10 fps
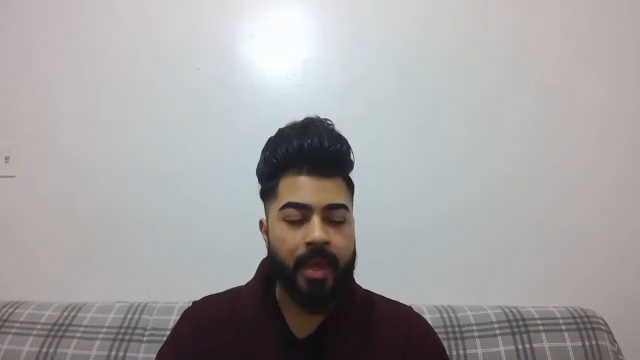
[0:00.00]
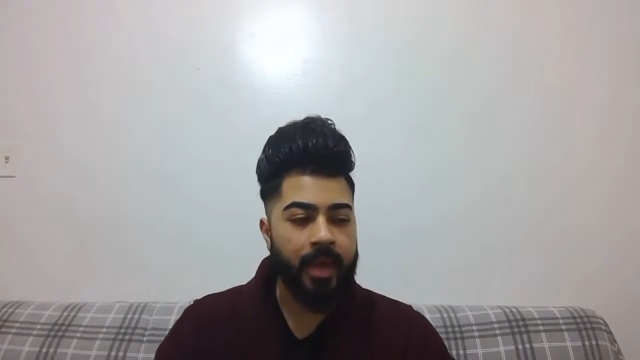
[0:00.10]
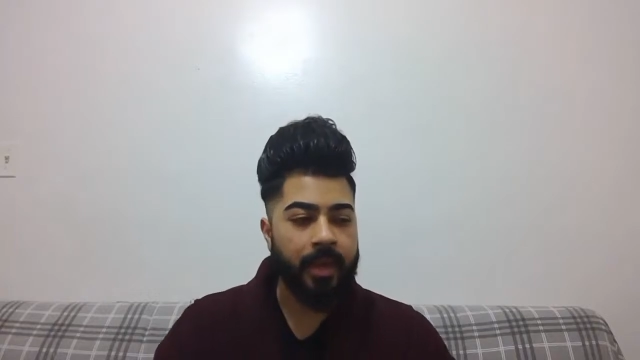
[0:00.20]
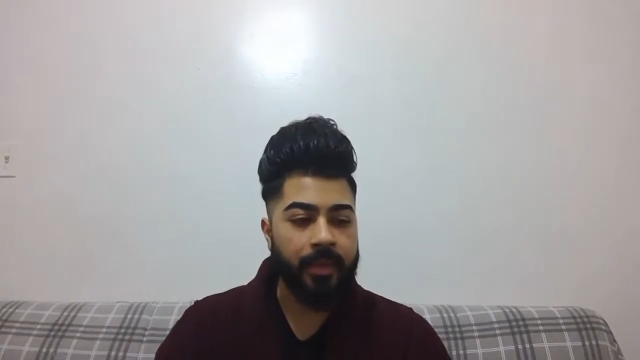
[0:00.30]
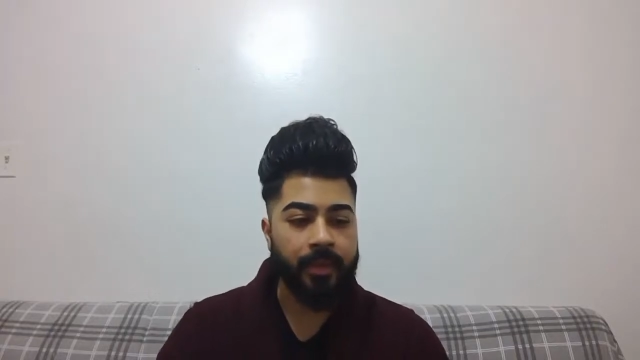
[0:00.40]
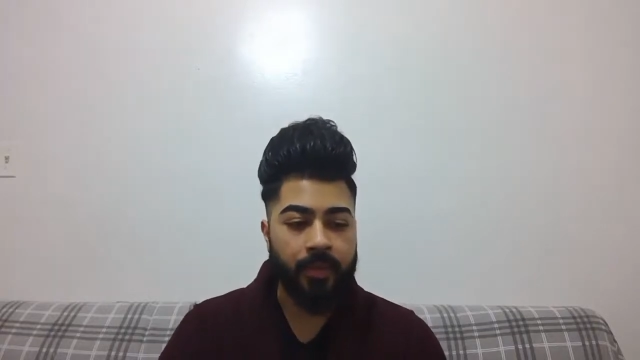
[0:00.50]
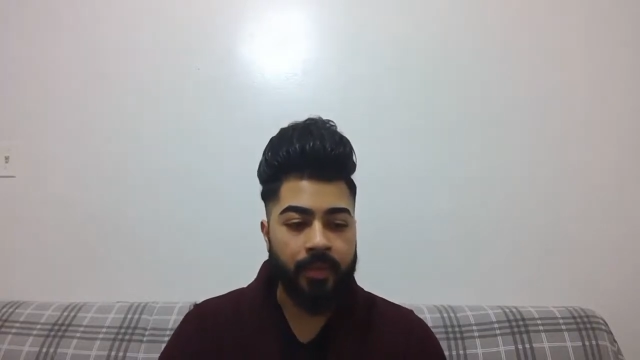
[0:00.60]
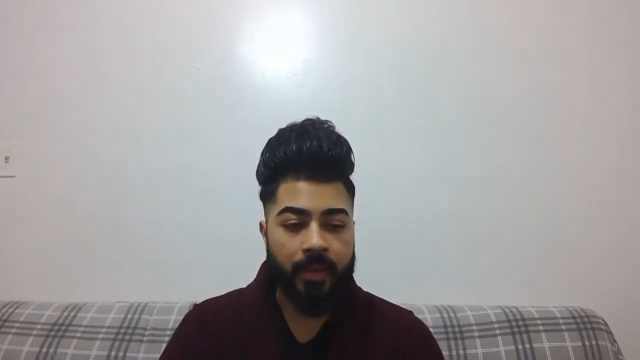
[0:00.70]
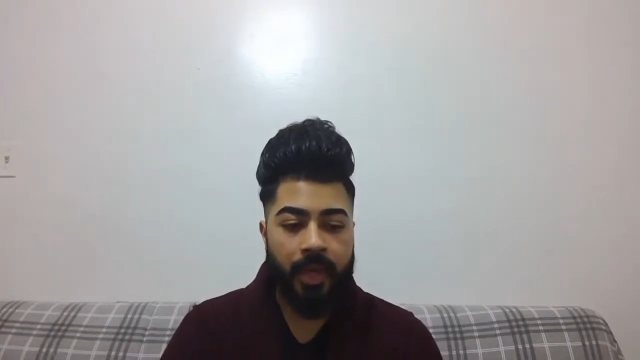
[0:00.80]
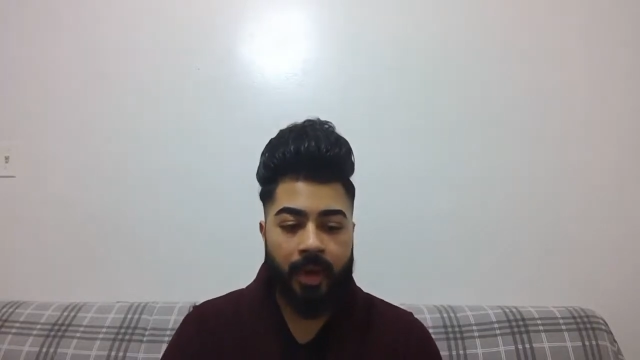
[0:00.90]
and
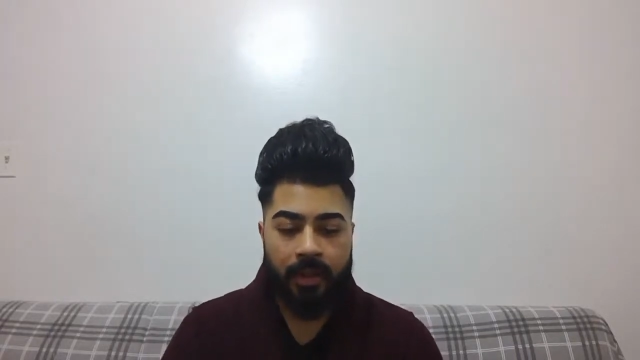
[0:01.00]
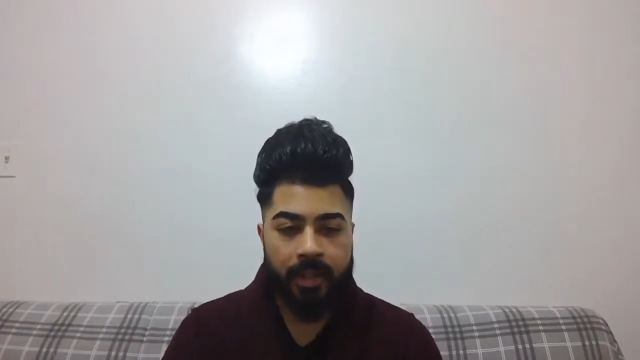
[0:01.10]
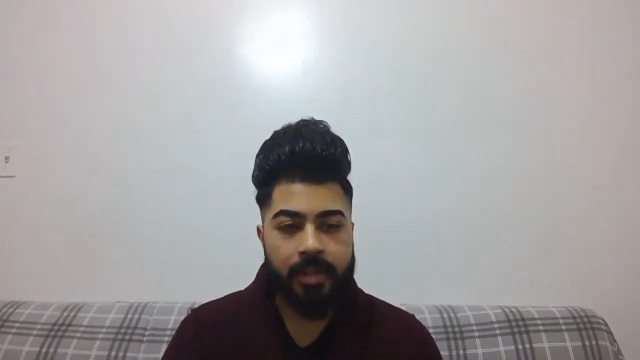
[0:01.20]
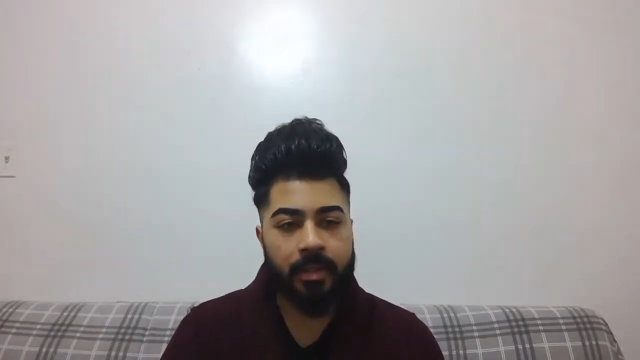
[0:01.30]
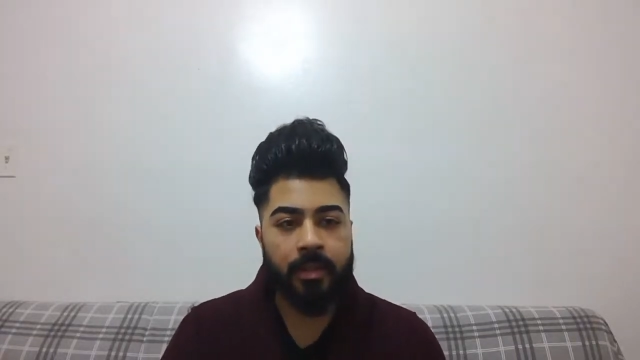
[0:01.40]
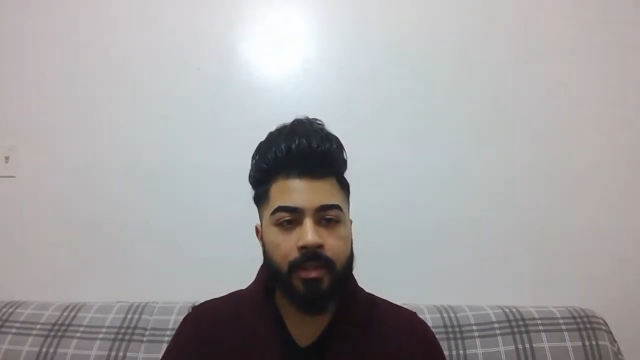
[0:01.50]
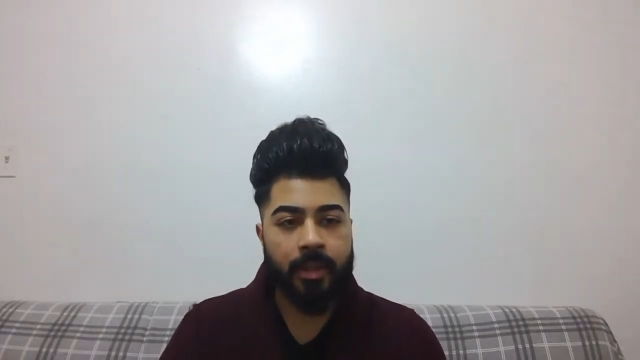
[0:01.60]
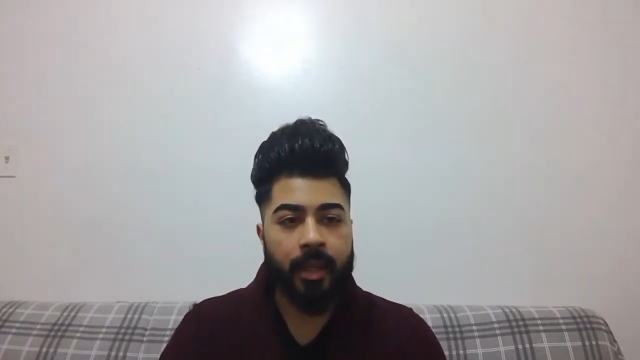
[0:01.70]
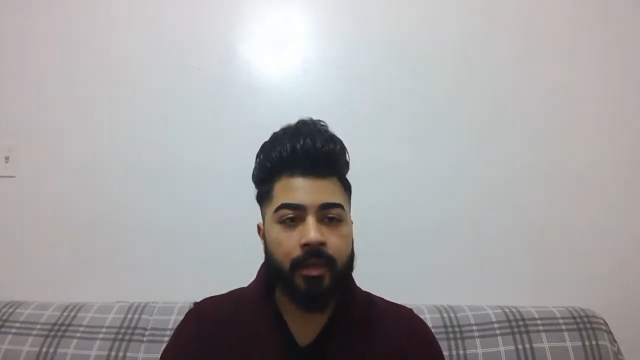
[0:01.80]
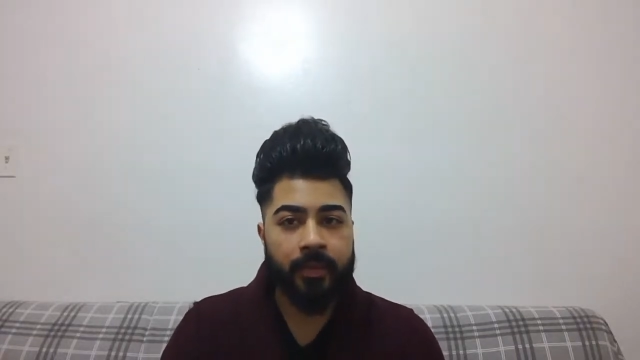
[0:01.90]
you honestly learn
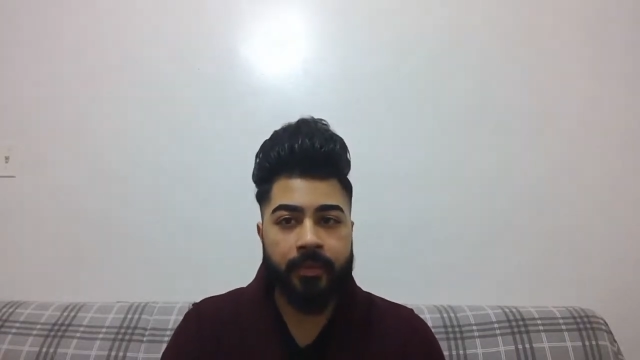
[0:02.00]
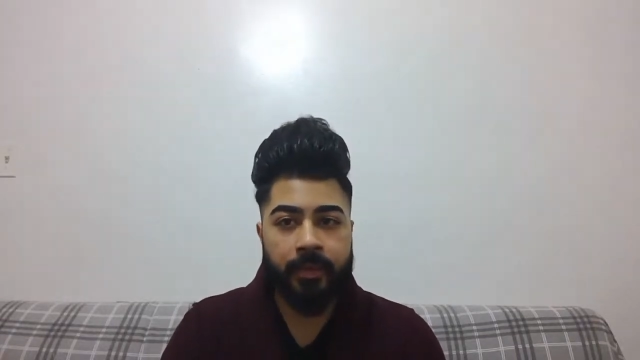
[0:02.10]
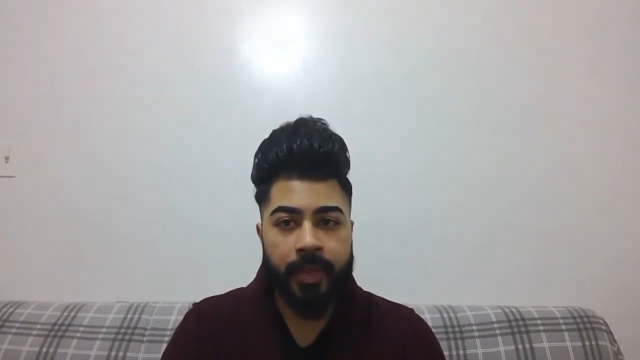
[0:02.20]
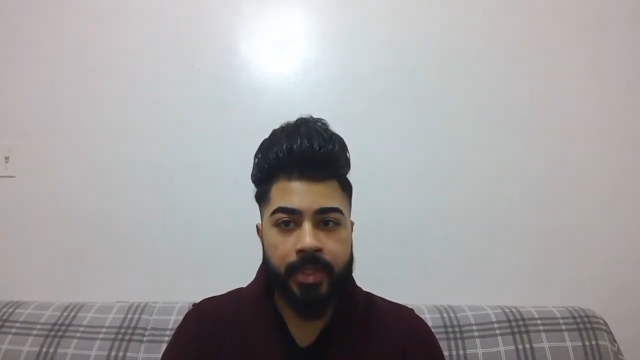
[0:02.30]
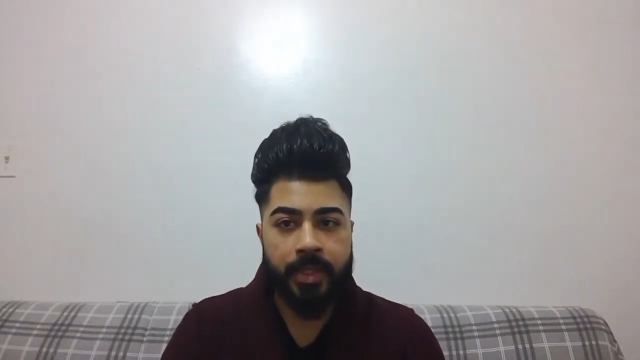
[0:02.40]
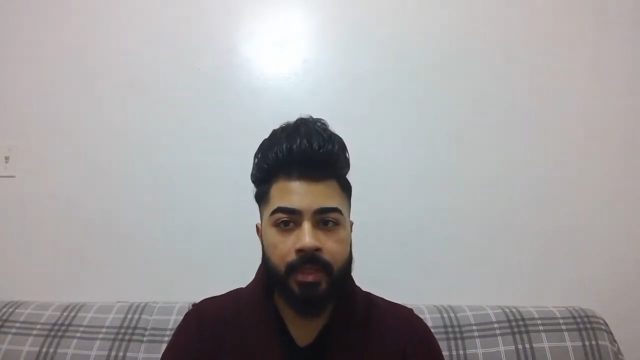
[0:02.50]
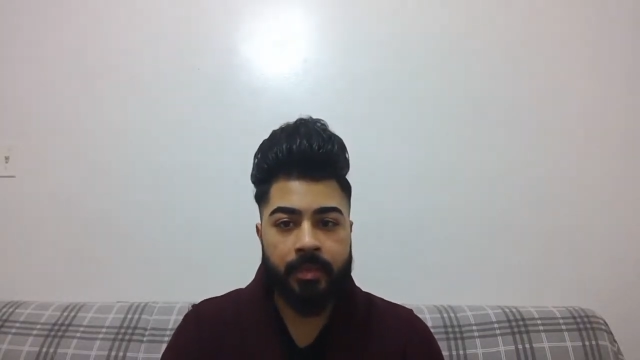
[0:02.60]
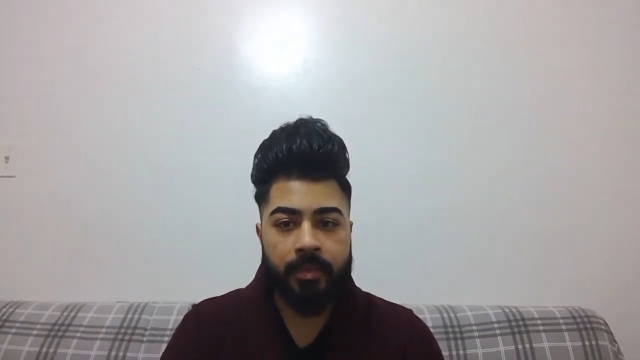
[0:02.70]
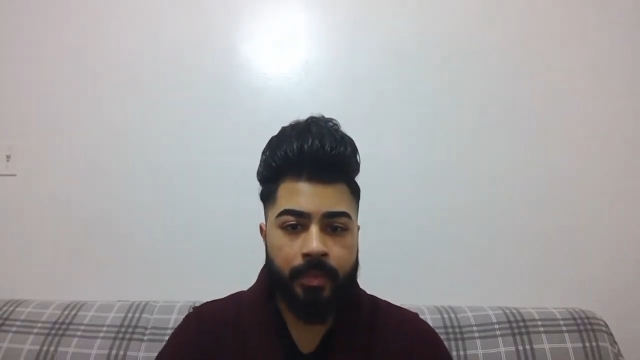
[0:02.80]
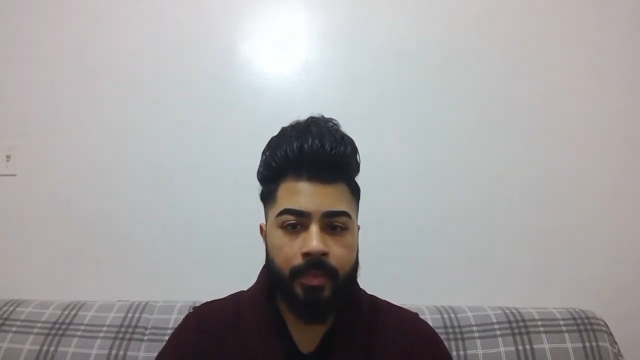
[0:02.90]
a lot of information